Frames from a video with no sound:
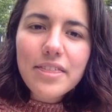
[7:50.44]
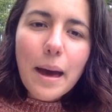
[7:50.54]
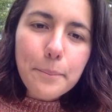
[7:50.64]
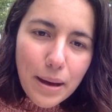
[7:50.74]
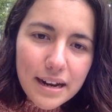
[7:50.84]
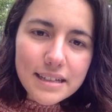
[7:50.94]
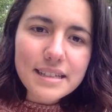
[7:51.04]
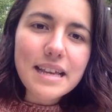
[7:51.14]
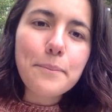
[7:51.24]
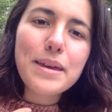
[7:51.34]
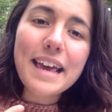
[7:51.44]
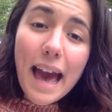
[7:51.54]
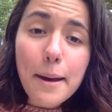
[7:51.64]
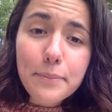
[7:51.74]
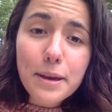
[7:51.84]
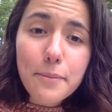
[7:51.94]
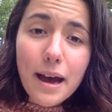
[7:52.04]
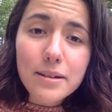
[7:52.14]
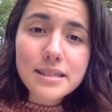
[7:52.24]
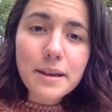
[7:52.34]
that balance and being happy
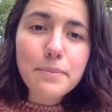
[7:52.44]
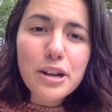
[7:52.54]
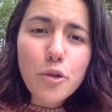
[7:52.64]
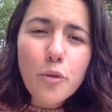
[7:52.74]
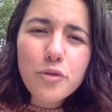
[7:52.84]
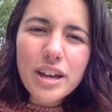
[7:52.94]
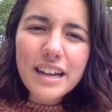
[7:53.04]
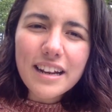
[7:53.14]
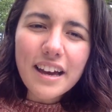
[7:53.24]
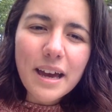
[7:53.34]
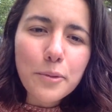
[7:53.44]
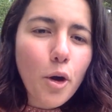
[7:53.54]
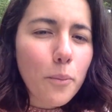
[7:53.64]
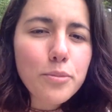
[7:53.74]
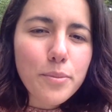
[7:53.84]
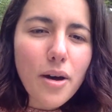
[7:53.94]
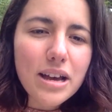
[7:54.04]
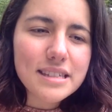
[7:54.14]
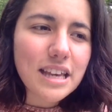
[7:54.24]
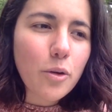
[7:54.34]
about it by not feeling like I'm
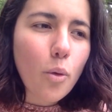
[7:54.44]
compromising